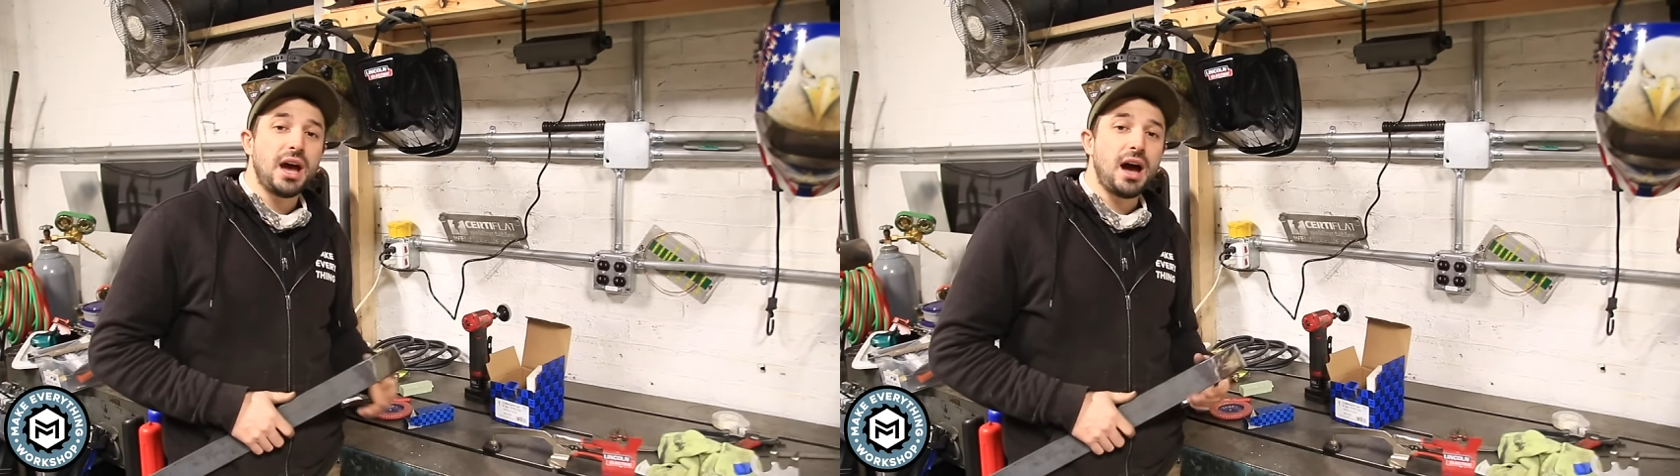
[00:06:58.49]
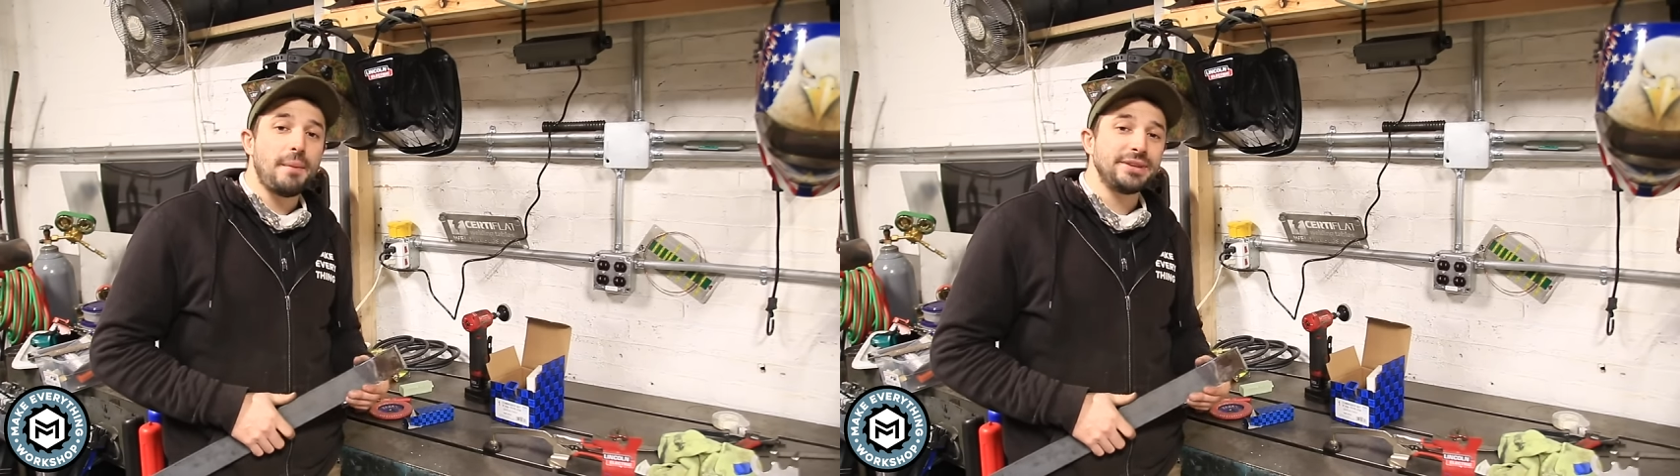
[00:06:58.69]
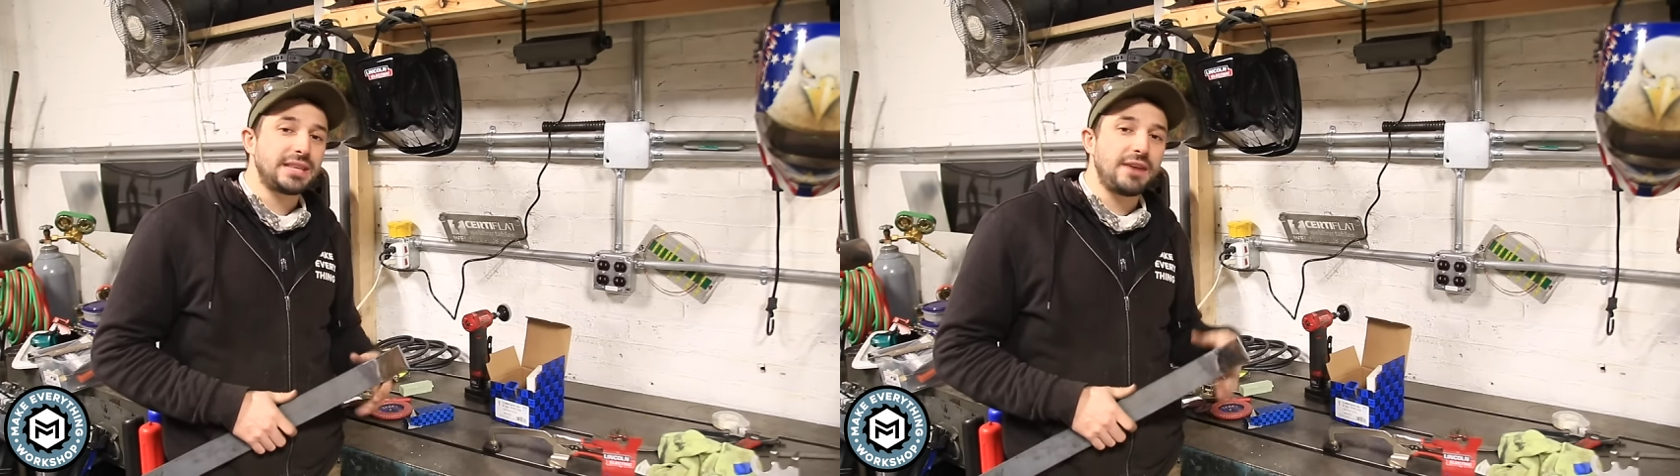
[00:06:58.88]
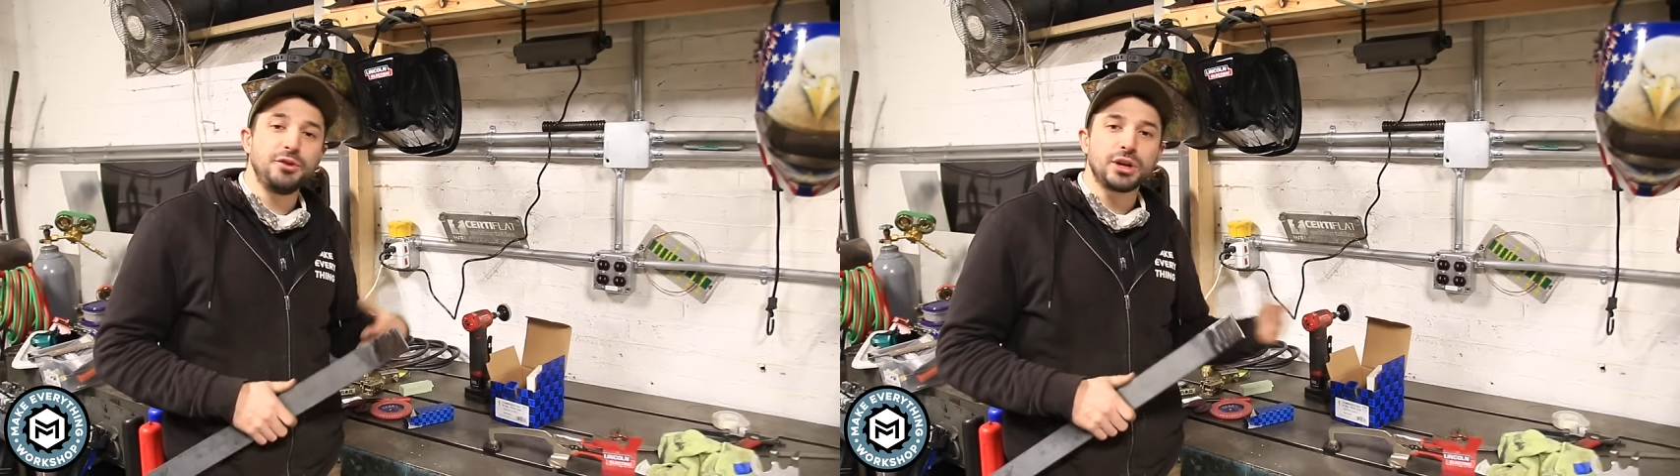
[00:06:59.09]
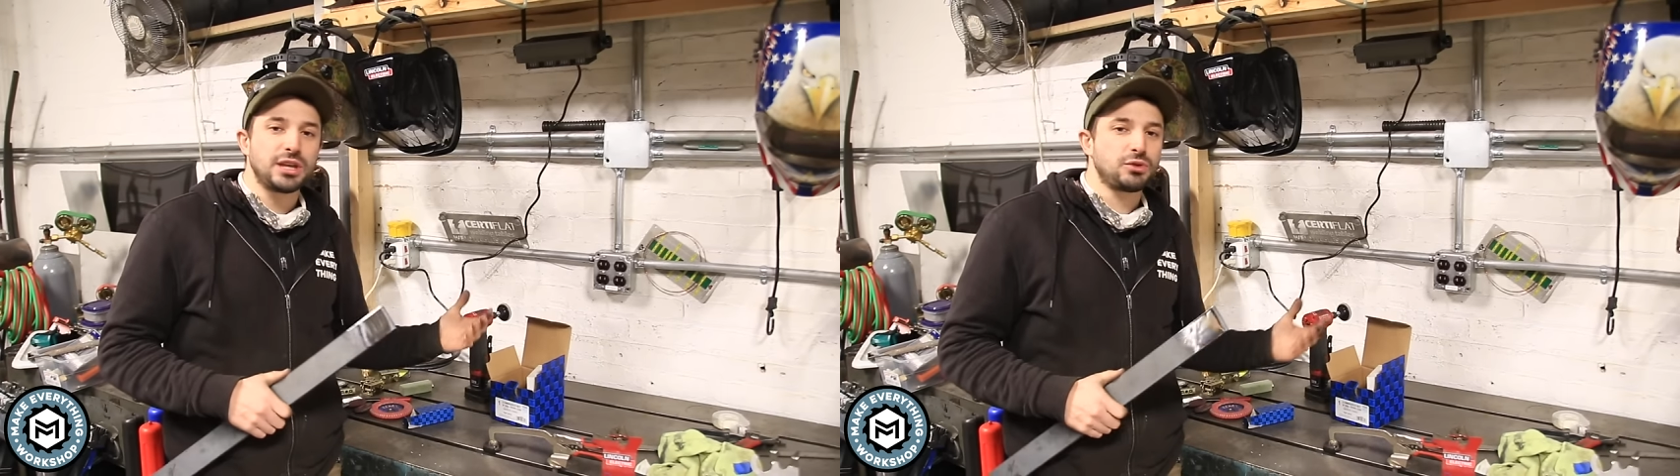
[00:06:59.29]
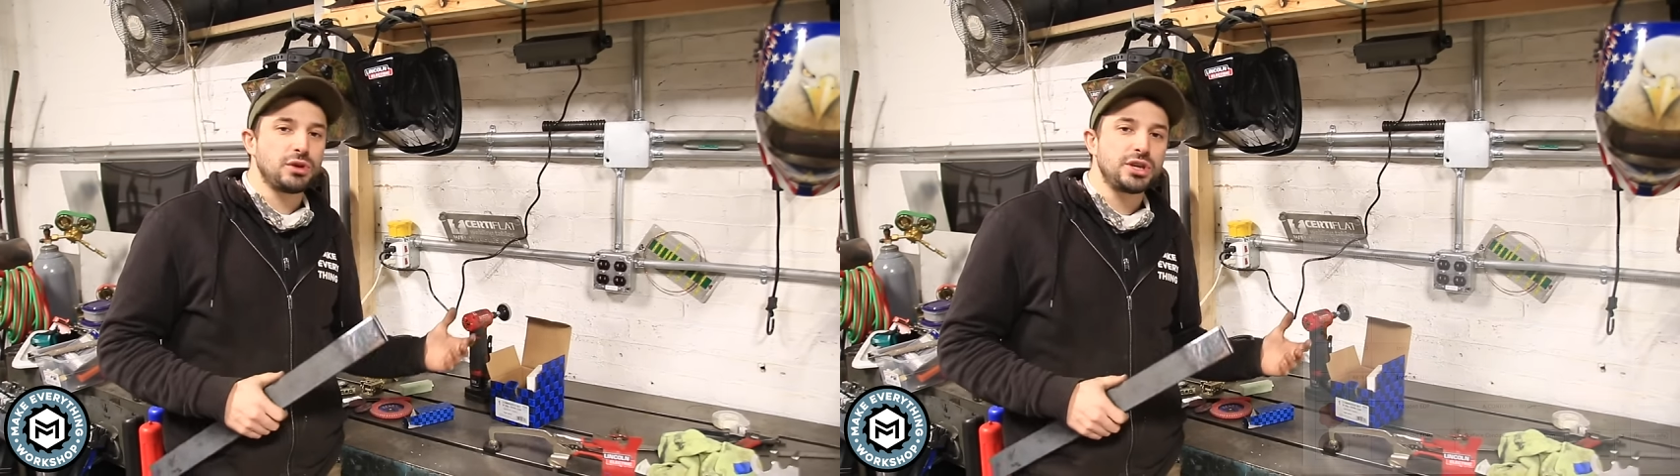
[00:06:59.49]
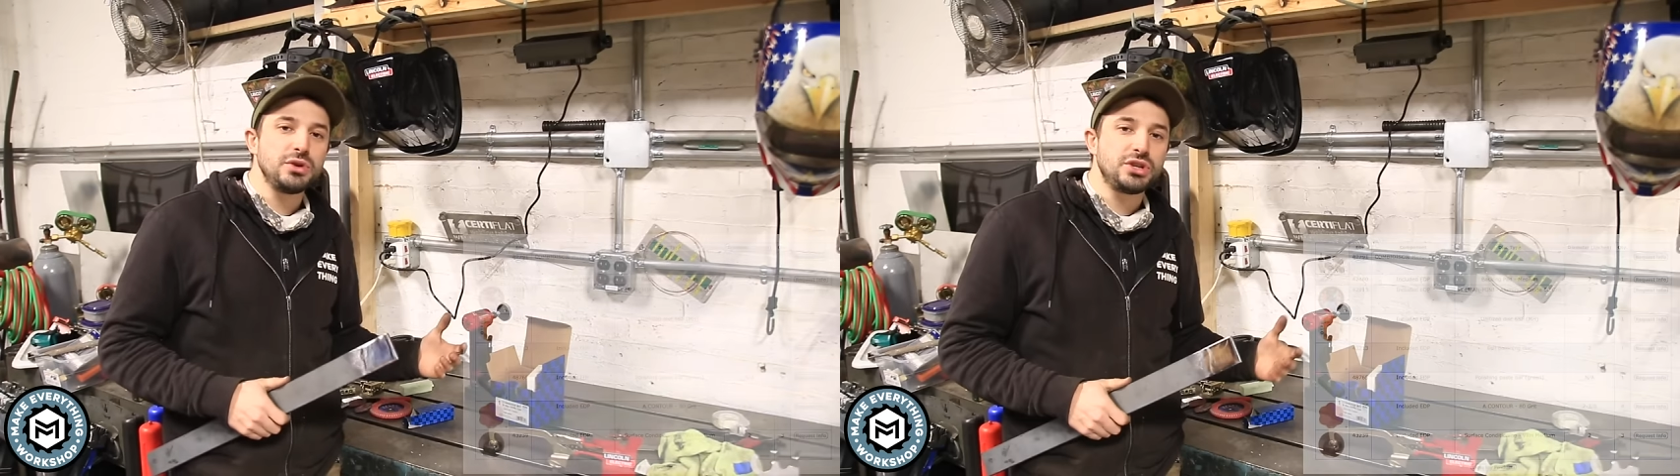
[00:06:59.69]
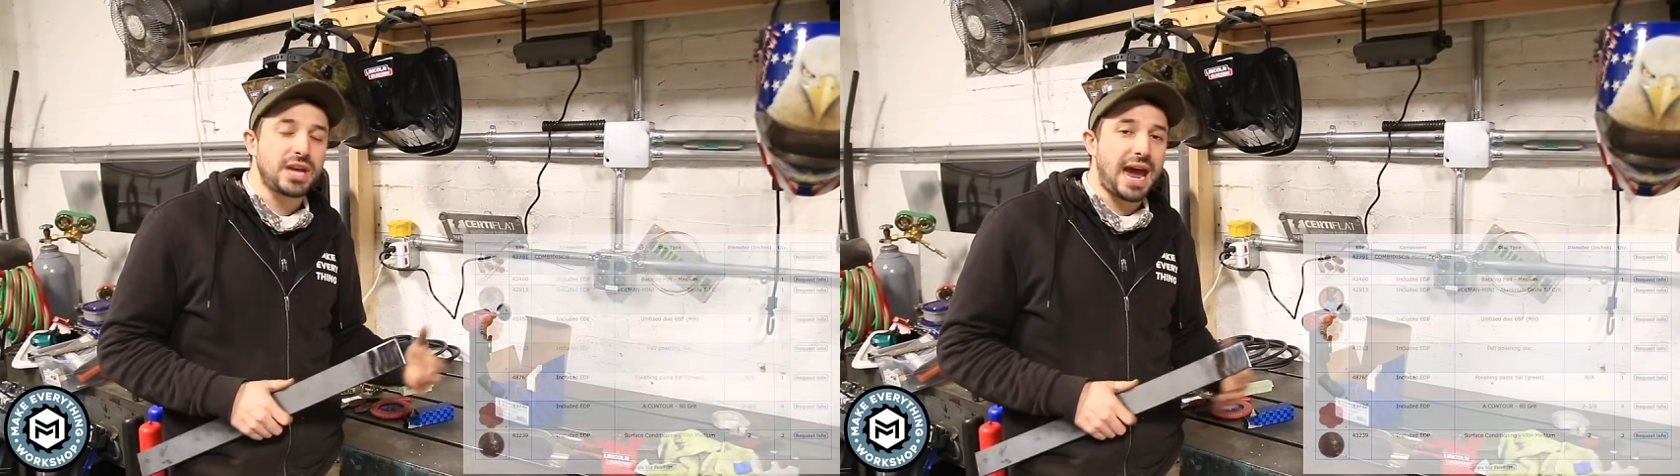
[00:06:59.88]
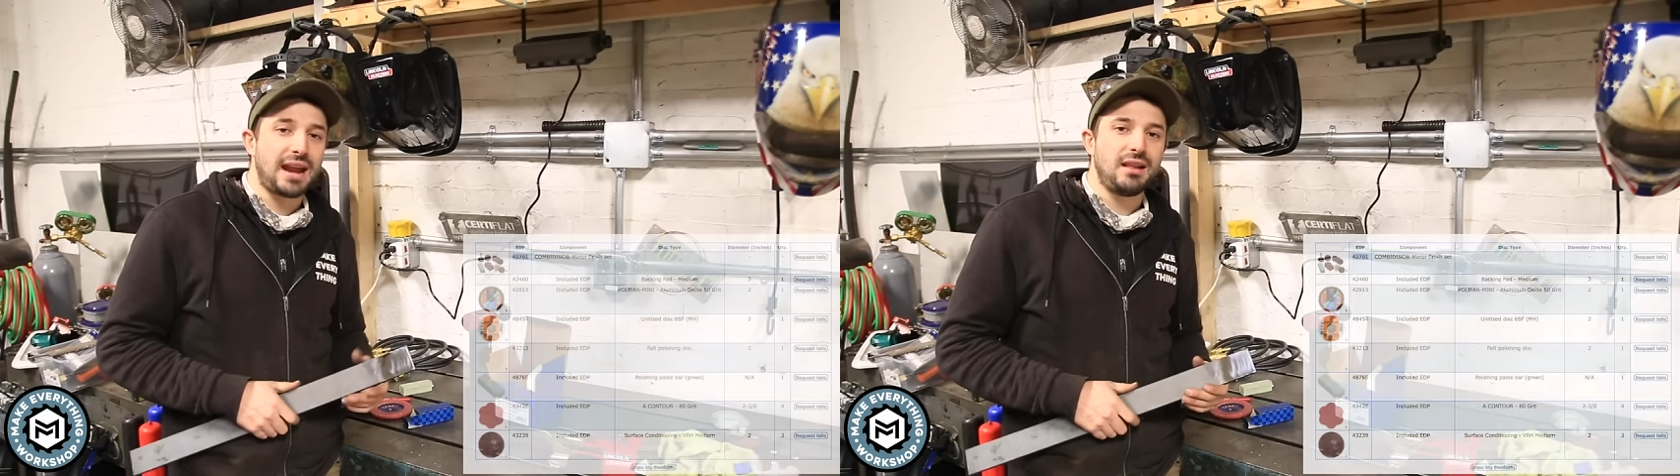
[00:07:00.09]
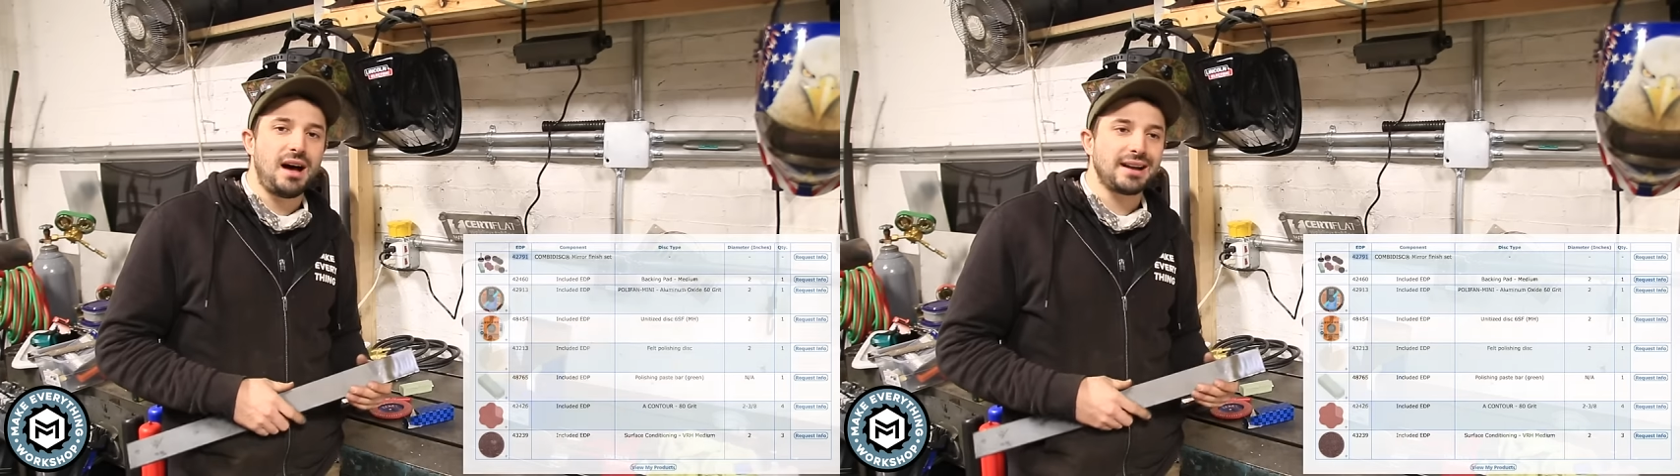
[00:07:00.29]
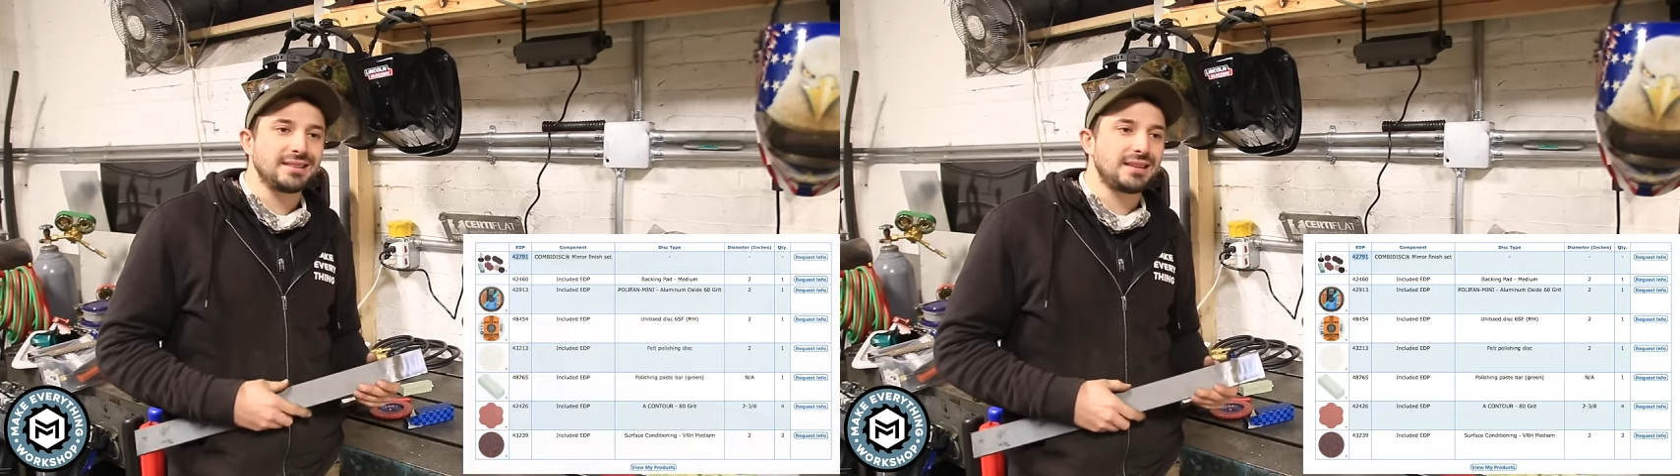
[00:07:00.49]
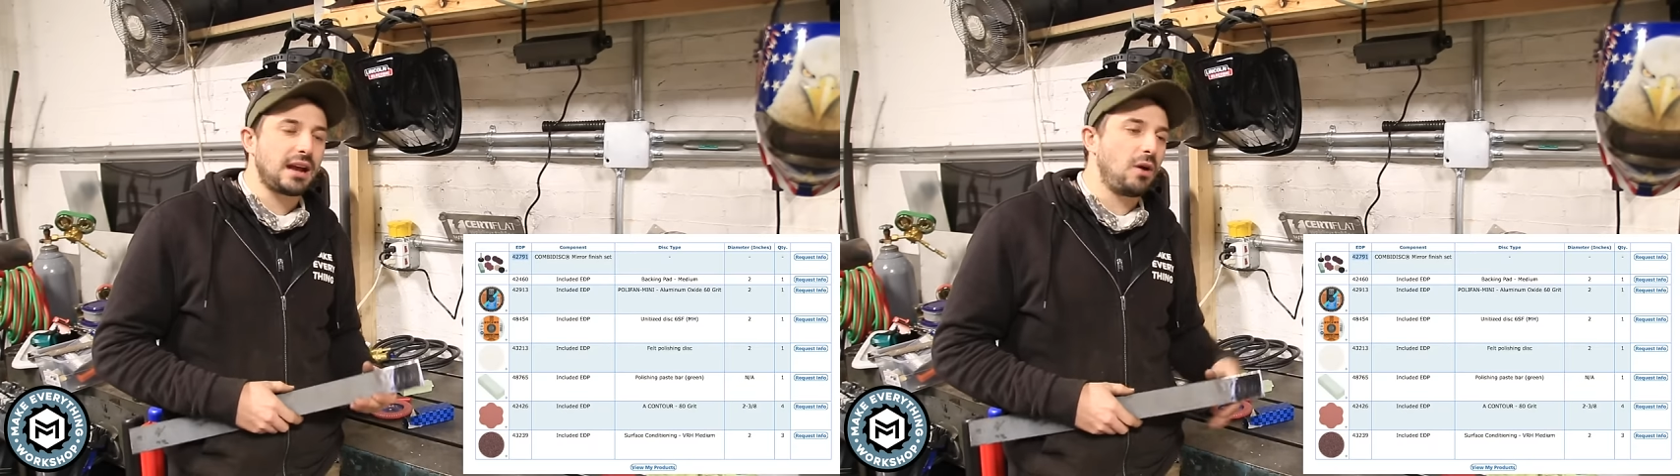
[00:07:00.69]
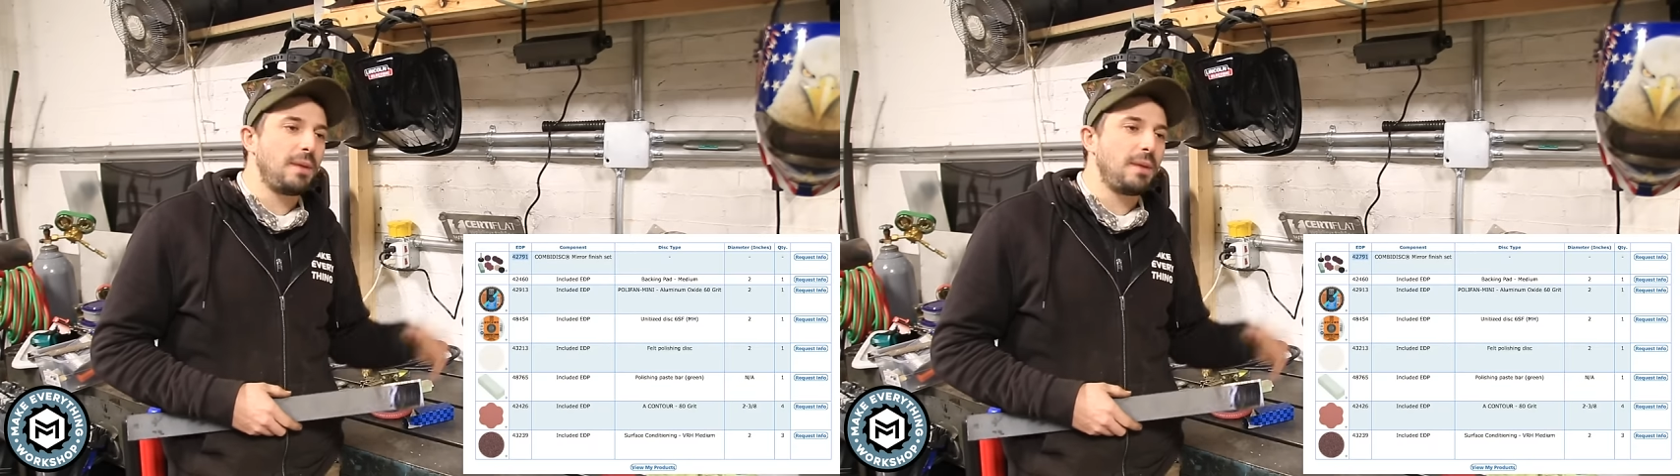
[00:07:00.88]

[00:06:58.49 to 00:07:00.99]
Um, instead of looking through a huge catalog and saying,